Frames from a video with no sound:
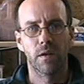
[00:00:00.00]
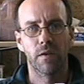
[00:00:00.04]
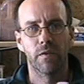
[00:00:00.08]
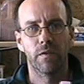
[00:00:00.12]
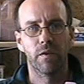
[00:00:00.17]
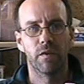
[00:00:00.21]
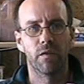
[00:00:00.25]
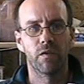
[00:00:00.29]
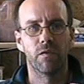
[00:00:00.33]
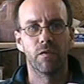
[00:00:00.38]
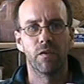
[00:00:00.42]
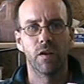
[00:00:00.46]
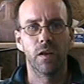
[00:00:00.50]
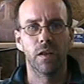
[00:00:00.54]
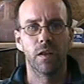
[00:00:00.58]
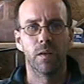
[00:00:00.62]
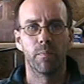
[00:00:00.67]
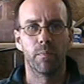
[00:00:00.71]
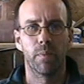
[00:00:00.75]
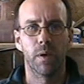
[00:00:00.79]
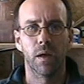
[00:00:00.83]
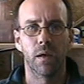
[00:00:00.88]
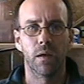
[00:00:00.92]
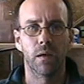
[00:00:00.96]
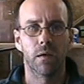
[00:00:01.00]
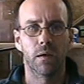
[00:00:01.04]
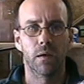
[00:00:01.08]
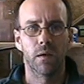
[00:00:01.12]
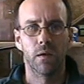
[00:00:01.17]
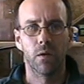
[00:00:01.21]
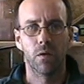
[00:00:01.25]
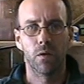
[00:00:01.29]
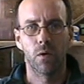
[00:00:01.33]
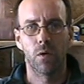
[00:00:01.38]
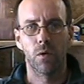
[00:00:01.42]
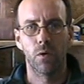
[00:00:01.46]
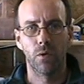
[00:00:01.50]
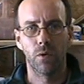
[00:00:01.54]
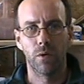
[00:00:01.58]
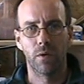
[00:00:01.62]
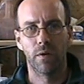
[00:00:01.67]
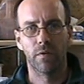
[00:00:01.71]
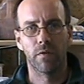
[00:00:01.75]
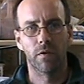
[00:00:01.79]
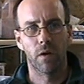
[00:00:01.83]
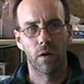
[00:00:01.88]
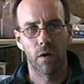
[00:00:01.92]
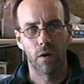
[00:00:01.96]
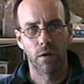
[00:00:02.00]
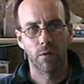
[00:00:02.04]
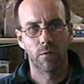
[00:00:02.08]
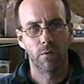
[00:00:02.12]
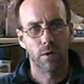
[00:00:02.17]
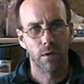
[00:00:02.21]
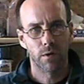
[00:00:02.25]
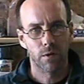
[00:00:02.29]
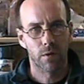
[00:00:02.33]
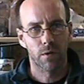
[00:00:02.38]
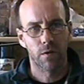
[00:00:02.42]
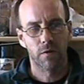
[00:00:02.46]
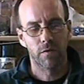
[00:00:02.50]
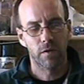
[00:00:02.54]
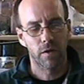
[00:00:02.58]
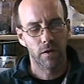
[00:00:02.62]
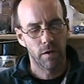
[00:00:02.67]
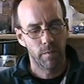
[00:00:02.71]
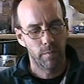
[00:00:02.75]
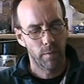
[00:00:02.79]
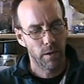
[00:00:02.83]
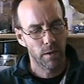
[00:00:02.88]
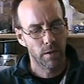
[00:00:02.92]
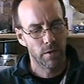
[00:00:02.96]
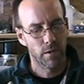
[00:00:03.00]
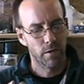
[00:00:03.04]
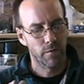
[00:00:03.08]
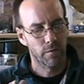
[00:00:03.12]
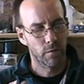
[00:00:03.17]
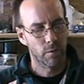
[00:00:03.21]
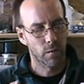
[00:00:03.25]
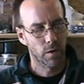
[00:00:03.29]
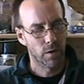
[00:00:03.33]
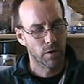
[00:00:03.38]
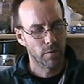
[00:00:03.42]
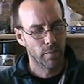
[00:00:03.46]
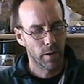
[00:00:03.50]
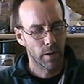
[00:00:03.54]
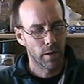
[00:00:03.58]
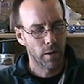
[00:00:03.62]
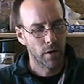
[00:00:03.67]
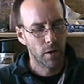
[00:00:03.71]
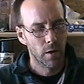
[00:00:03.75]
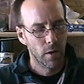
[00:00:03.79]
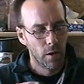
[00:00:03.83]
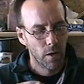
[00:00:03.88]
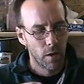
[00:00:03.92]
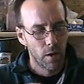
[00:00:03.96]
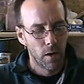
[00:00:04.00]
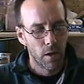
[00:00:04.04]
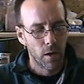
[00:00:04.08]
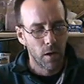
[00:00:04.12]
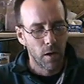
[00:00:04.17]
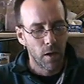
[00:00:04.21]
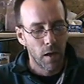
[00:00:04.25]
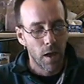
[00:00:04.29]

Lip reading: Pink stuff, you can find the pink, you know, go to a different hardware store, find the pink stuff, works better.